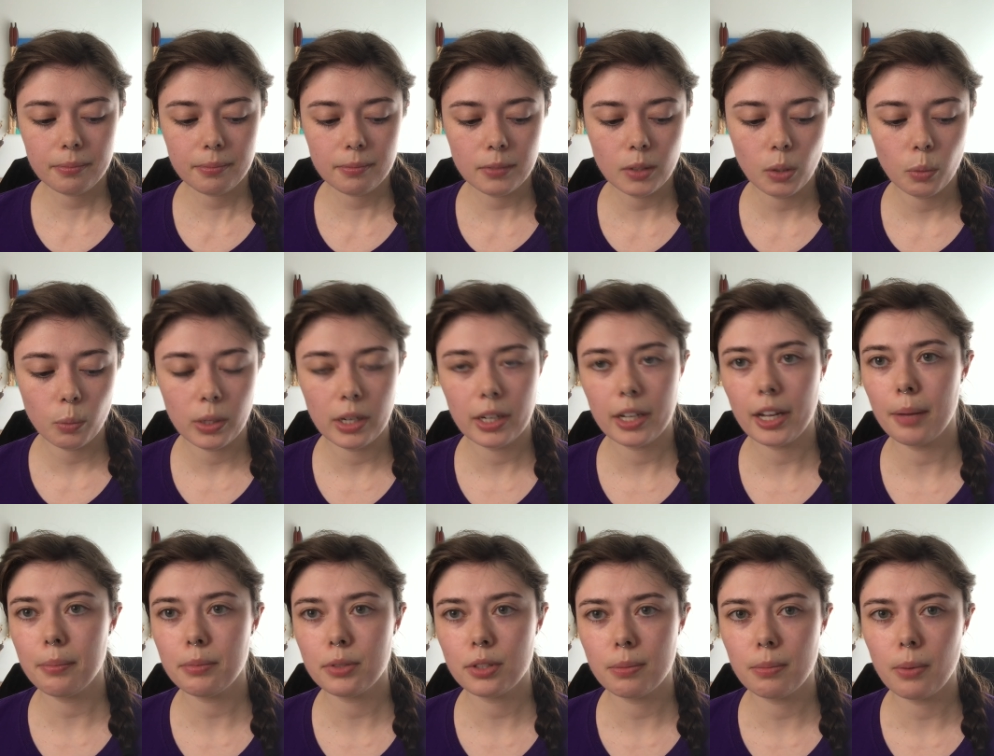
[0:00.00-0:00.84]
when it
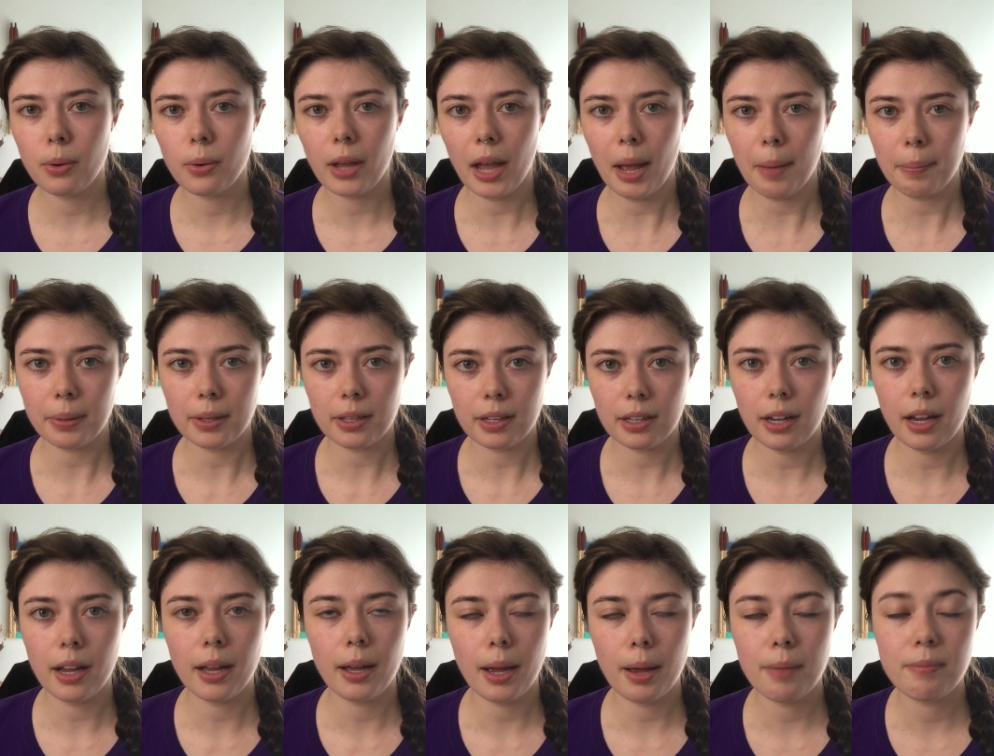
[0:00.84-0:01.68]
comes to mocap, like,
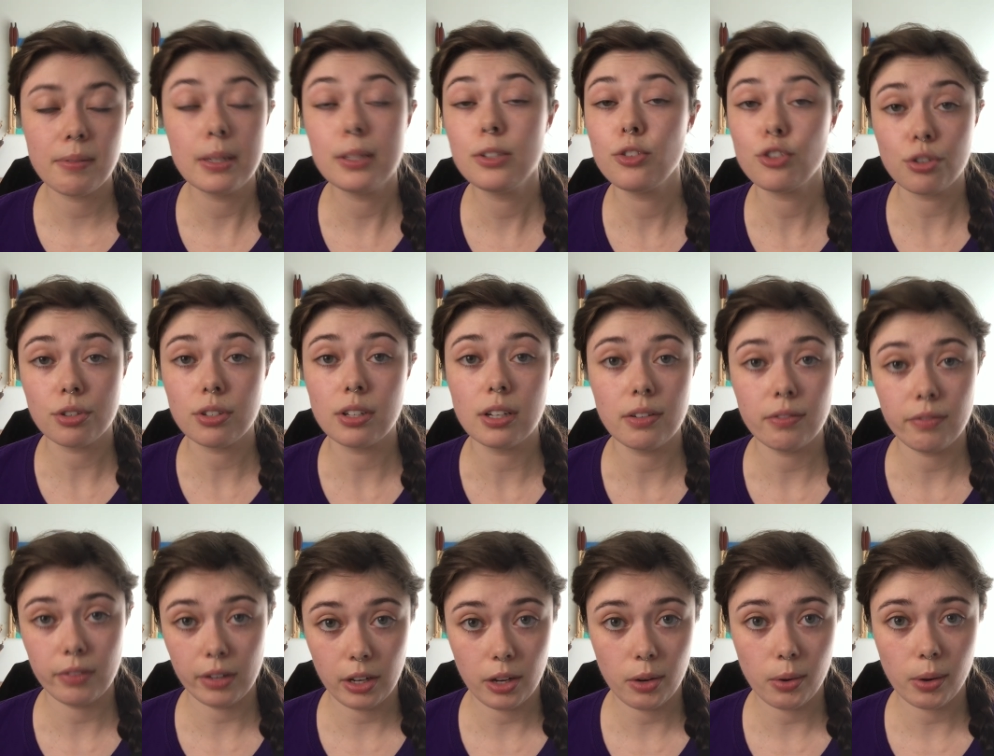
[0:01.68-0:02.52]
I'm interested in
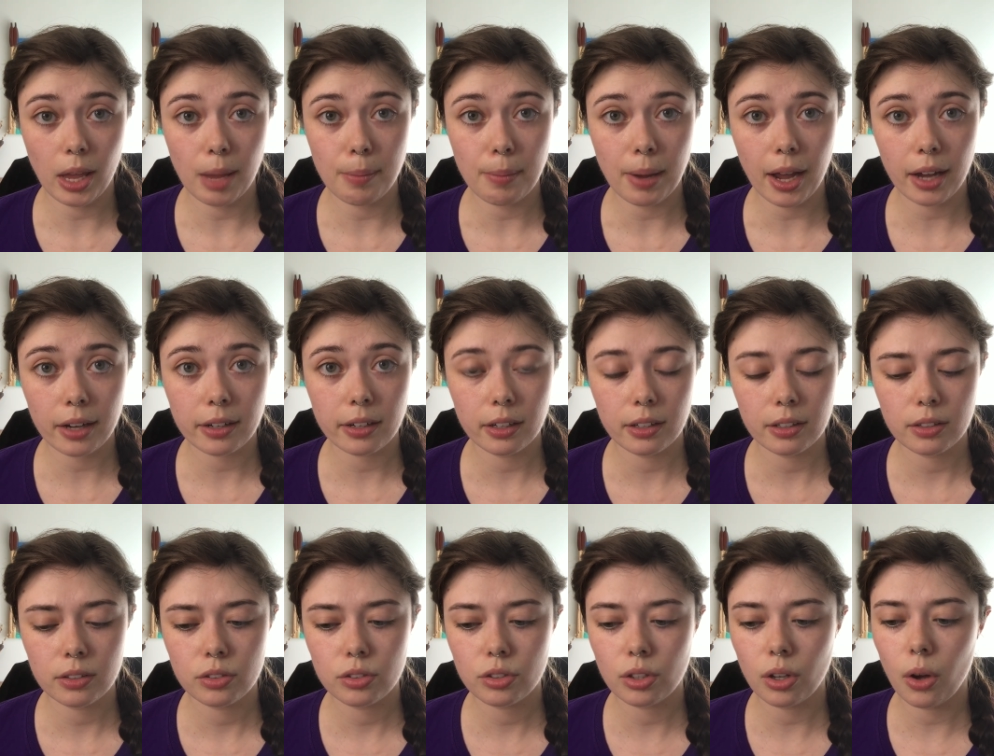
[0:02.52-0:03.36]
video game acting.
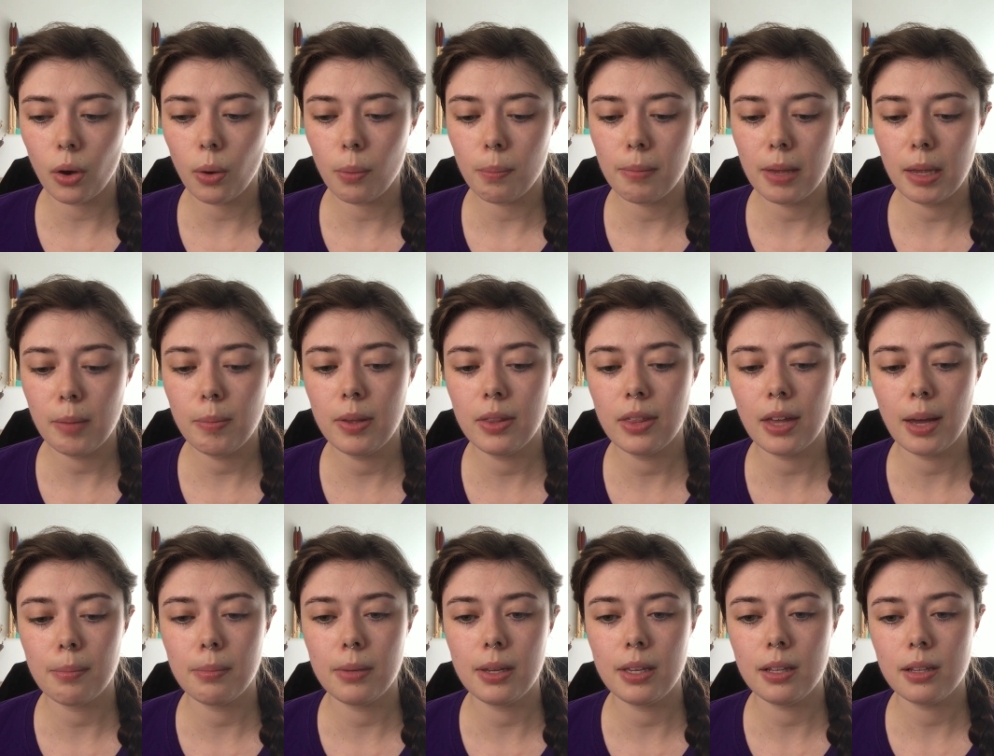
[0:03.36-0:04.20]
So maybe
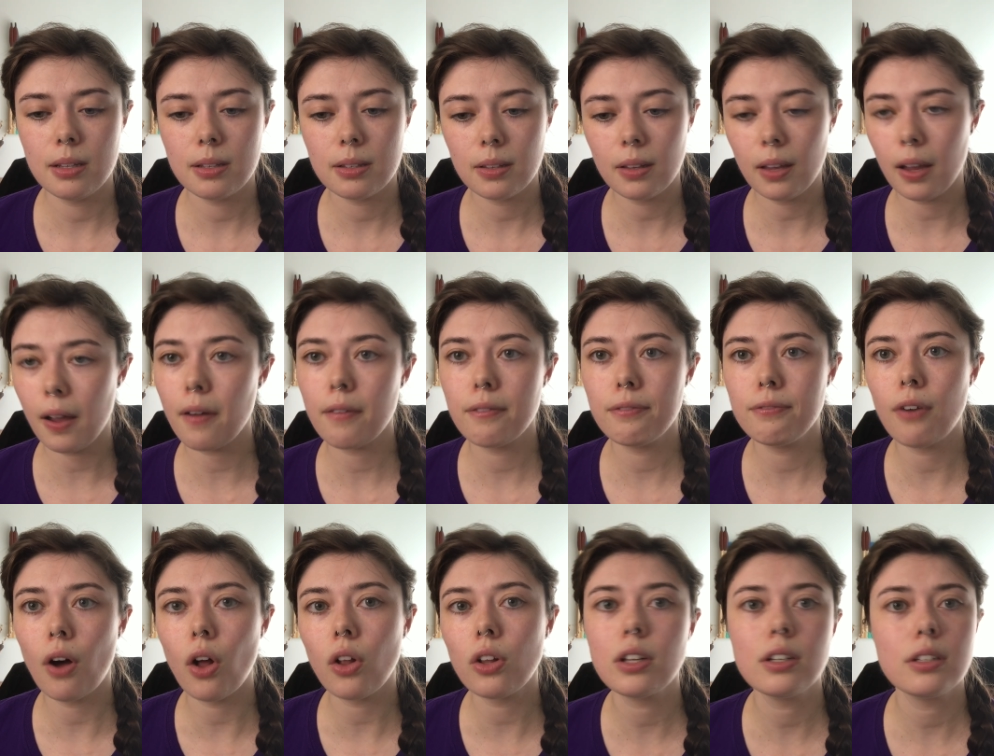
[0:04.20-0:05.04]
that means, like,
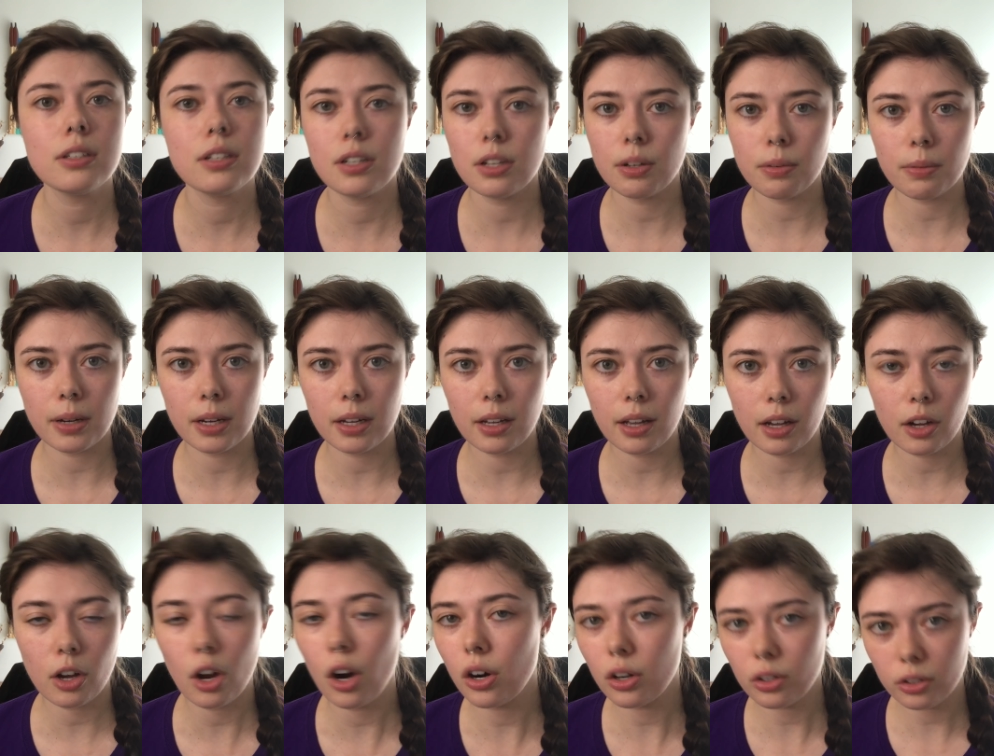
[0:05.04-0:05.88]
volunteering at
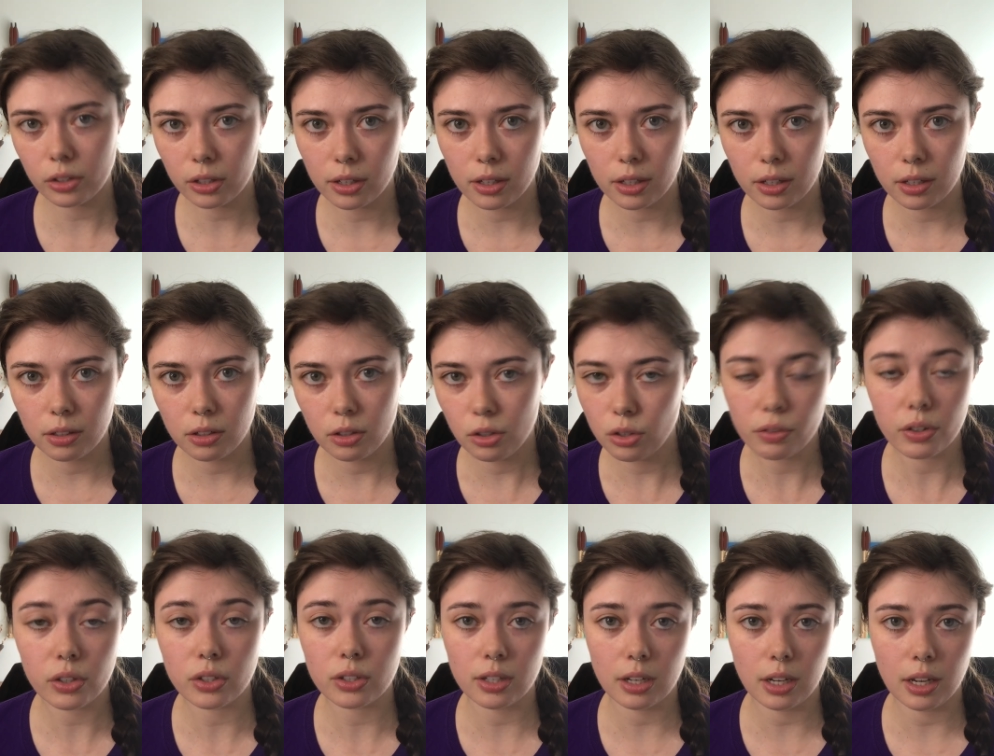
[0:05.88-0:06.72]
Carleton
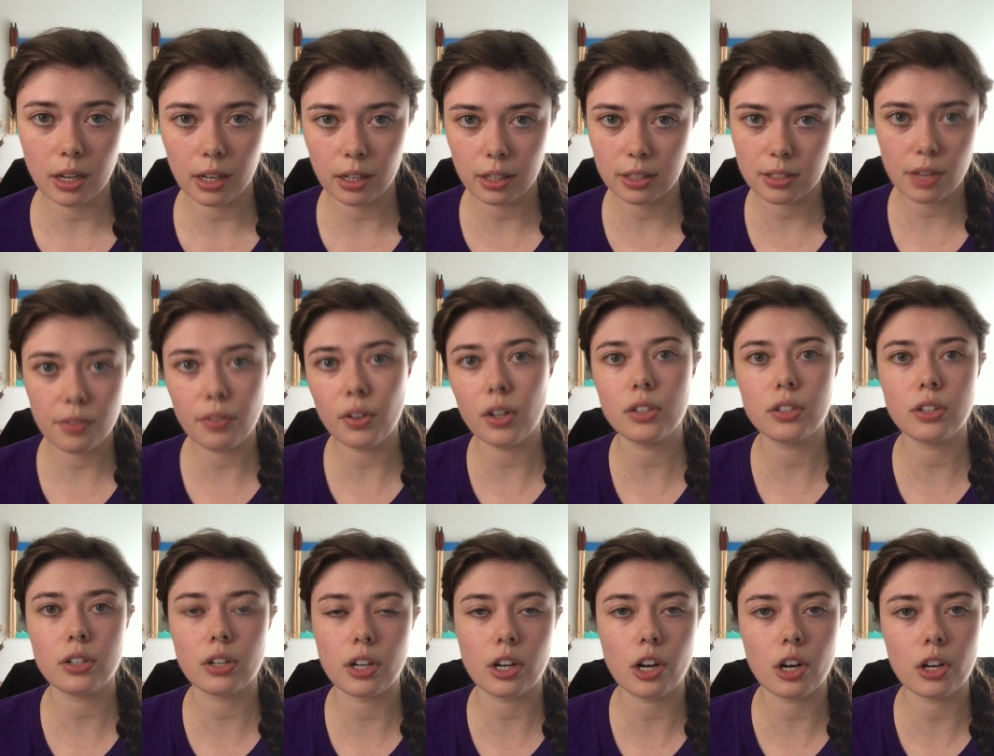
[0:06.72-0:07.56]
University again, because I
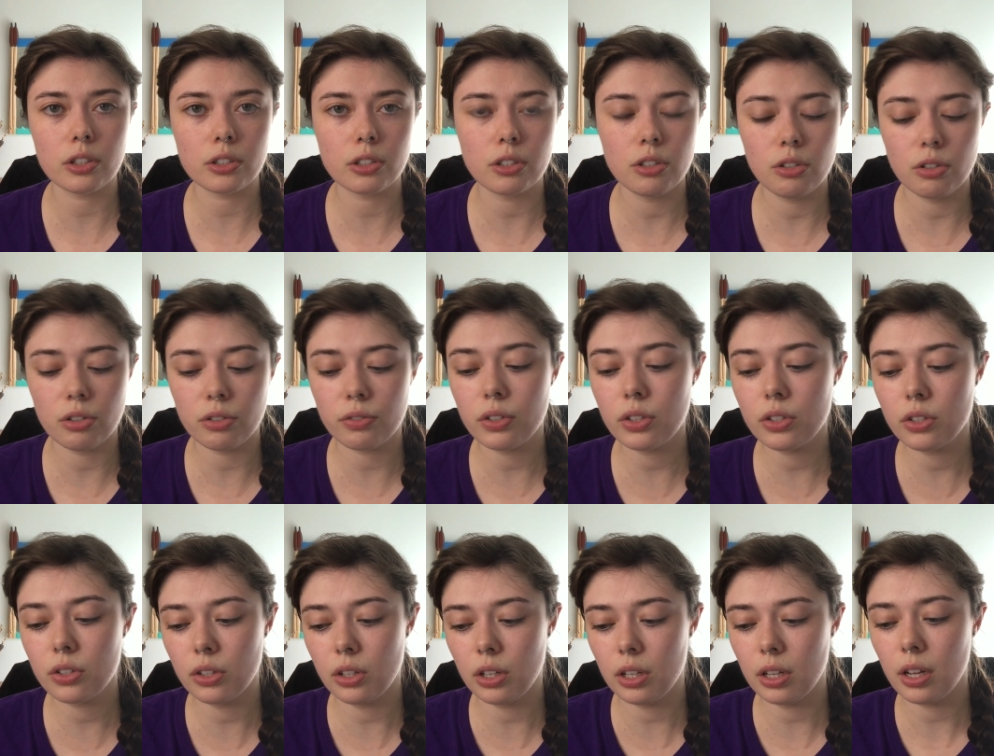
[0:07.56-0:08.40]
volunteered at Carleton
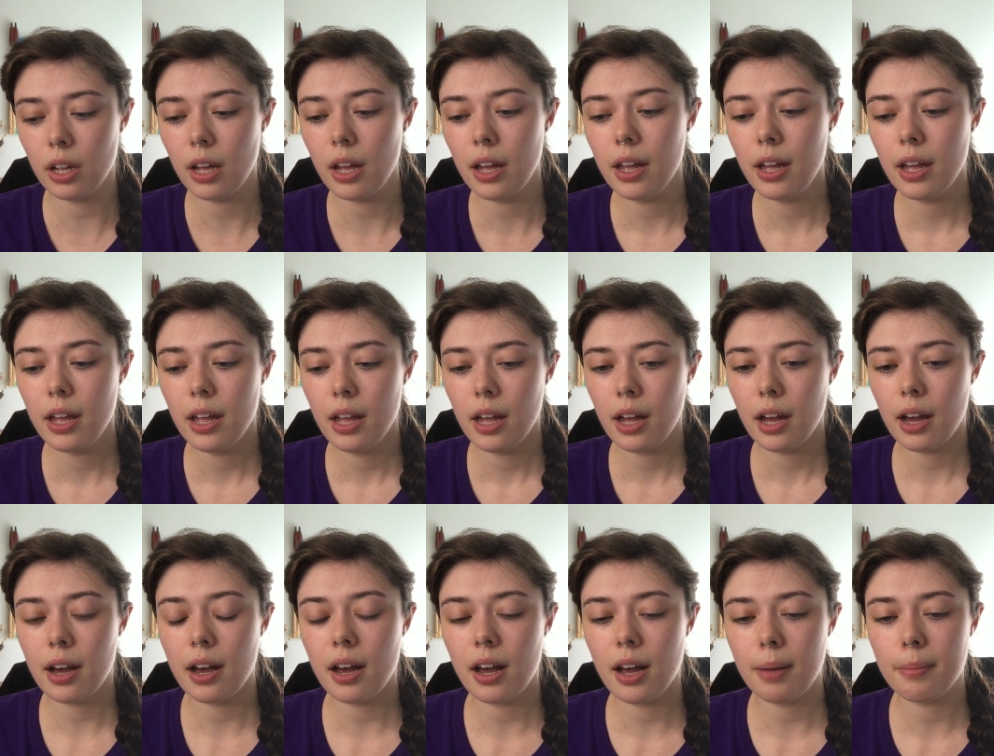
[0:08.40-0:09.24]
University,
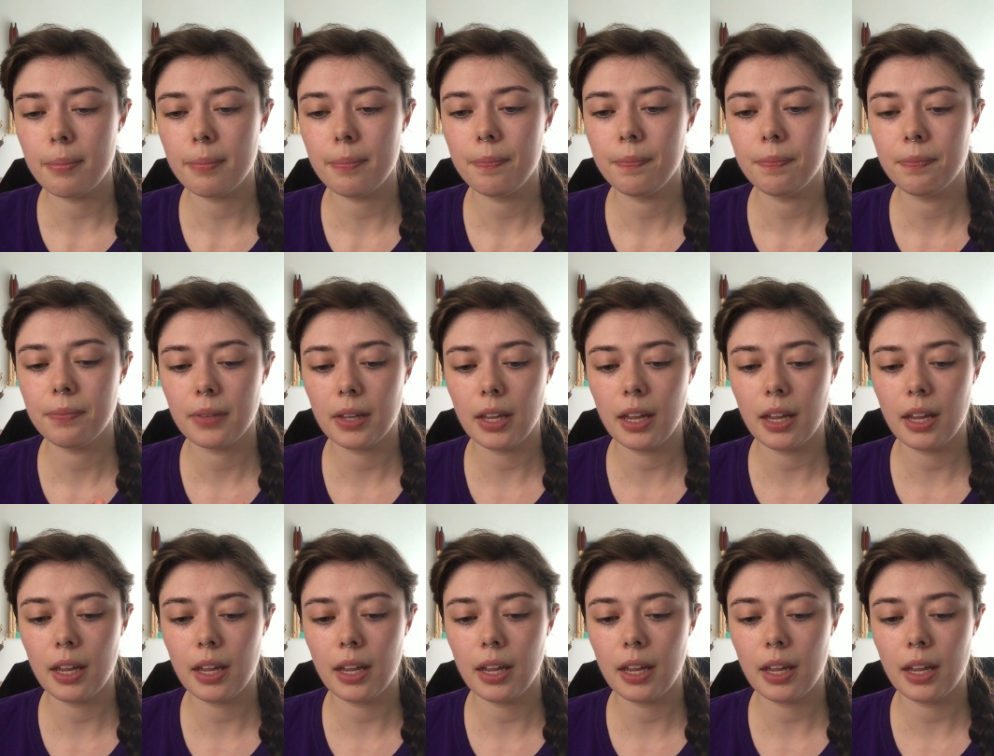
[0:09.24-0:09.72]
and